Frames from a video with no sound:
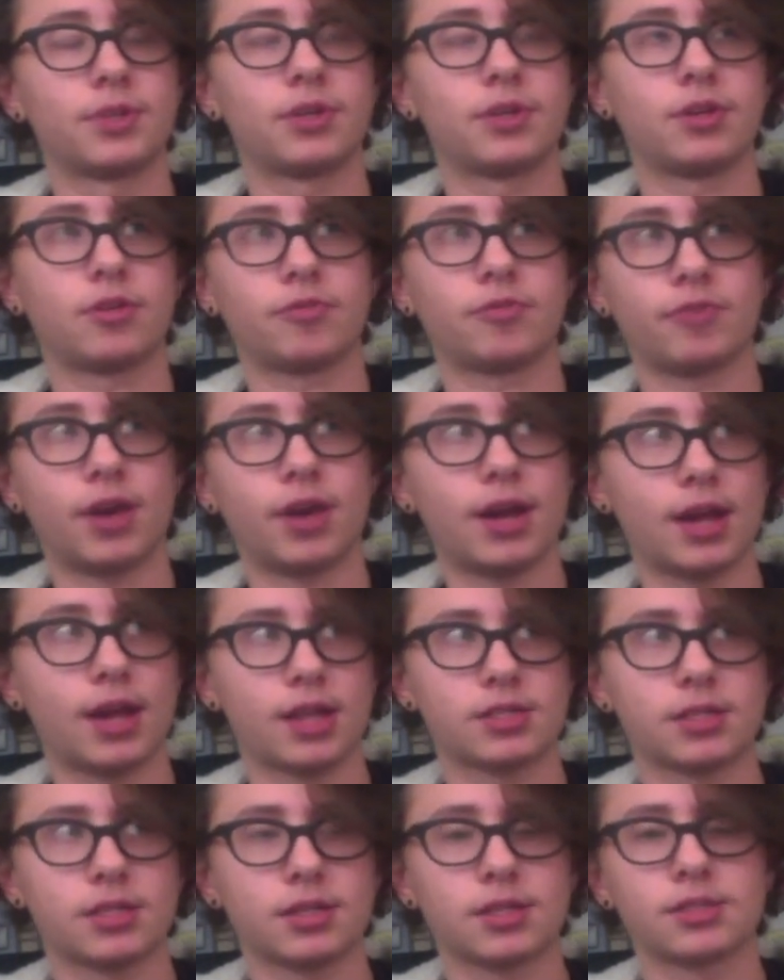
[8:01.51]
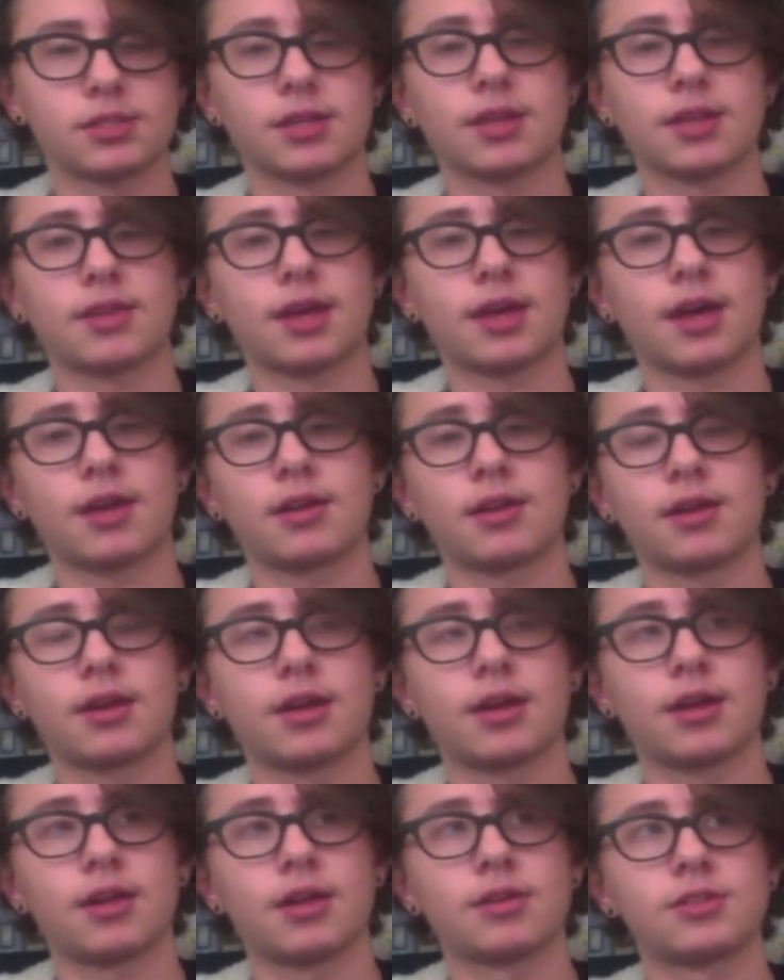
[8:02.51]
finance and things like that.
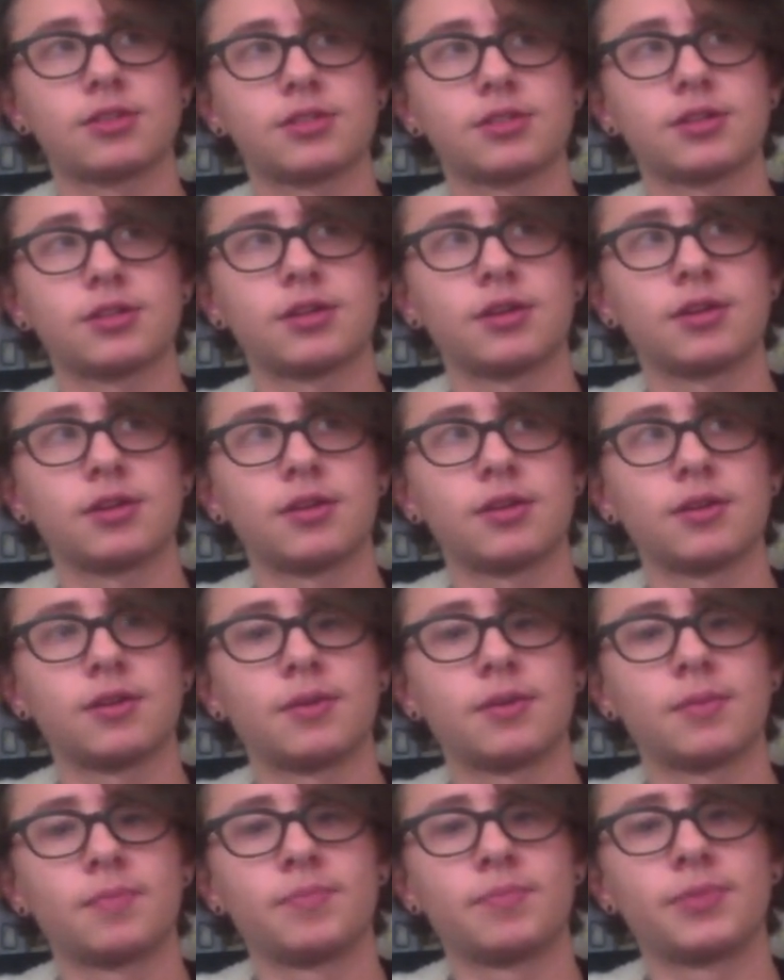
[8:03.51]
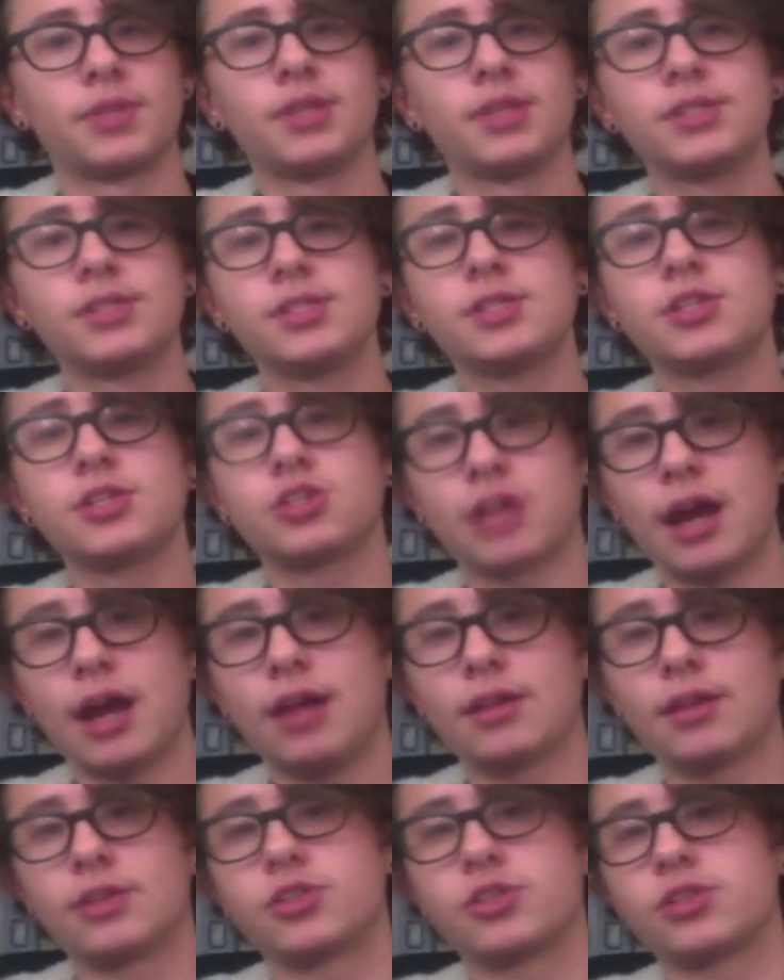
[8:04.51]
And this is a
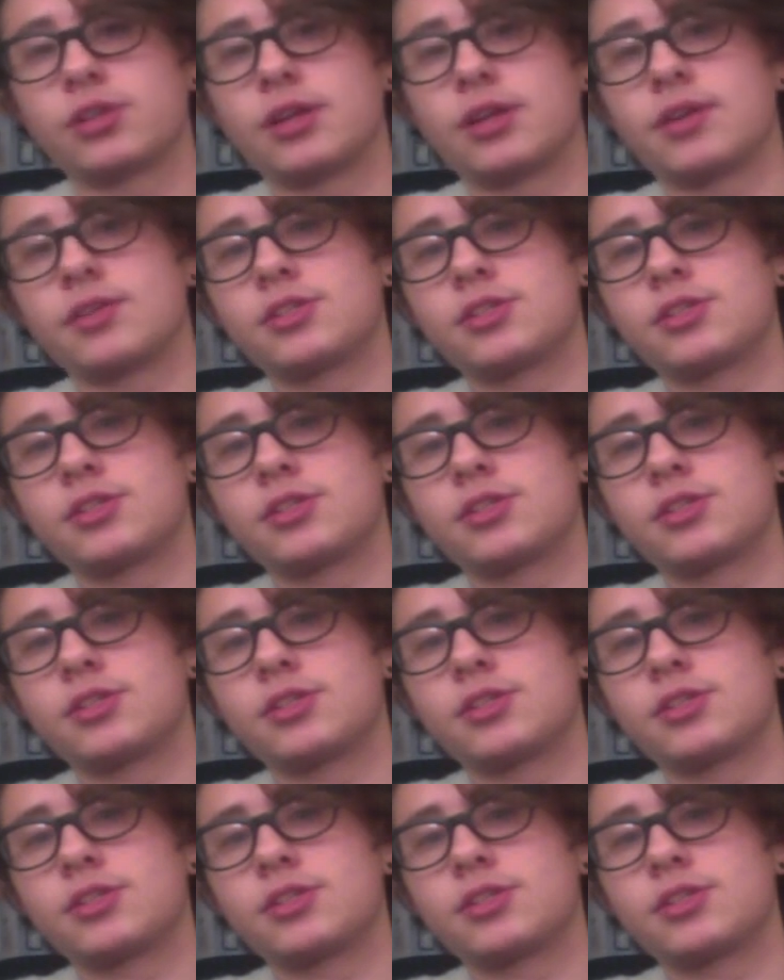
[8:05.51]
challenge, Leo.